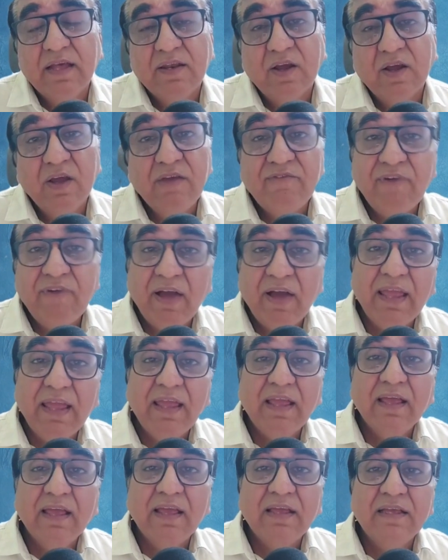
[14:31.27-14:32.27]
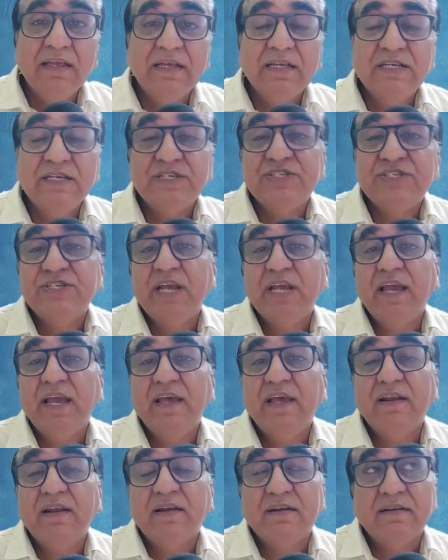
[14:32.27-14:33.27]
Now, if I
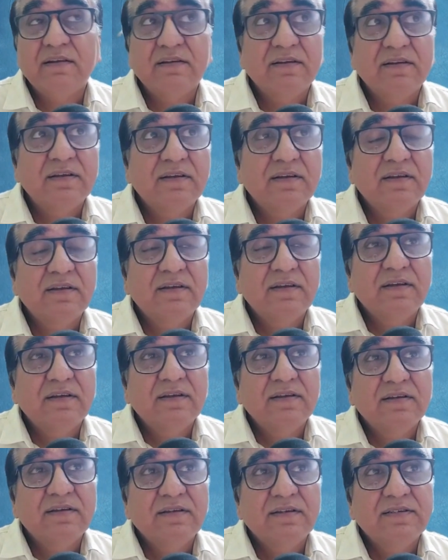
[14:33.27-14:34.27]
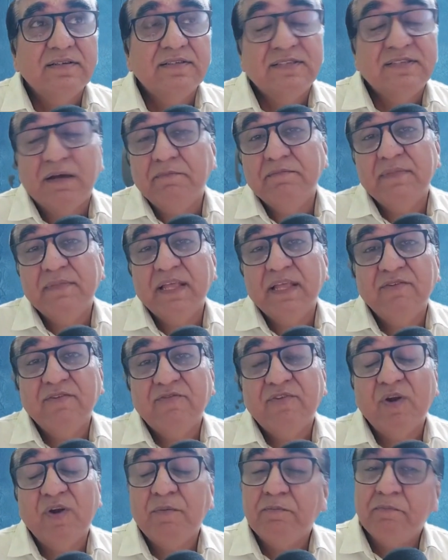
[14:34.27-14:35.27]
share something
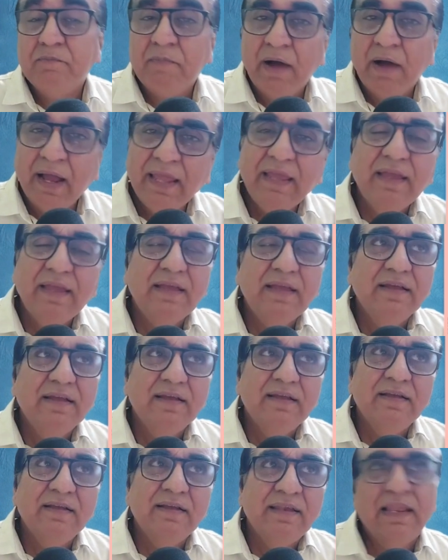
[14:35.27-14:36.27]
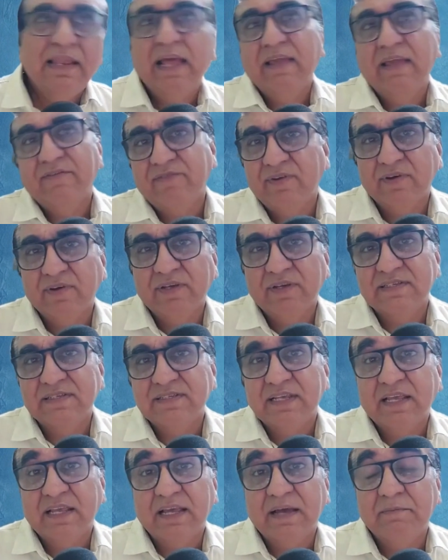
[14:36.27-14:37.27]
from my life, you can
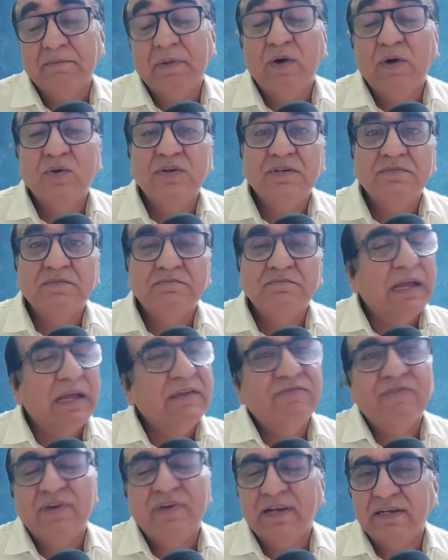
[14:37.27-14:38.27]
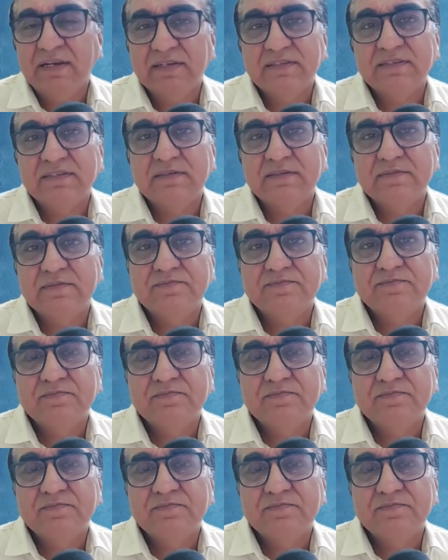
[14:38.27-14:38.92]
say, about my friends,